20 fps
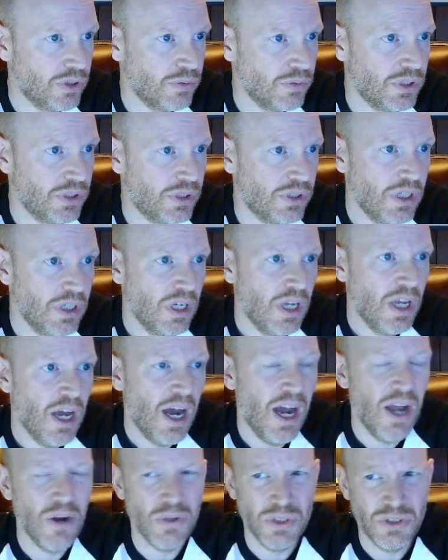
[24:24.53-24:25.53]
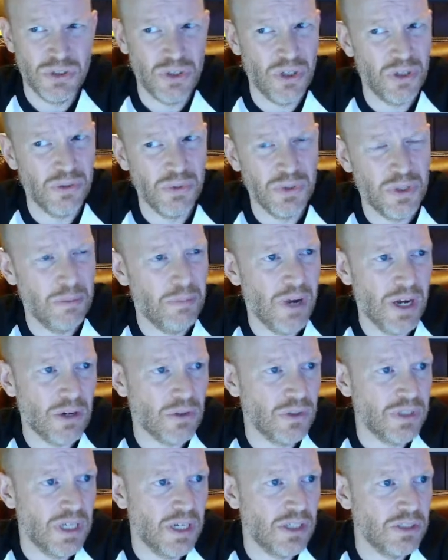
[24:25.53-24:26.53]
which I always struggle with the micro
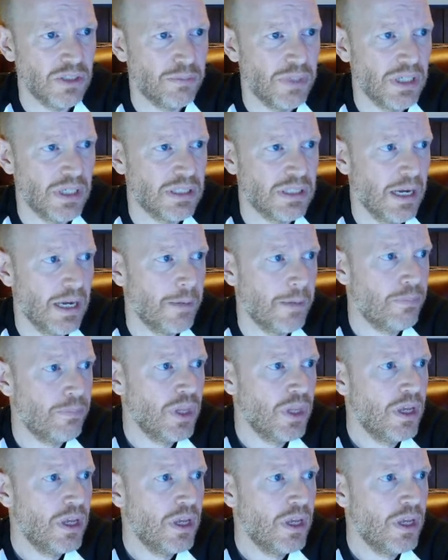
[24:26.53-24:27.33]
dolls big time.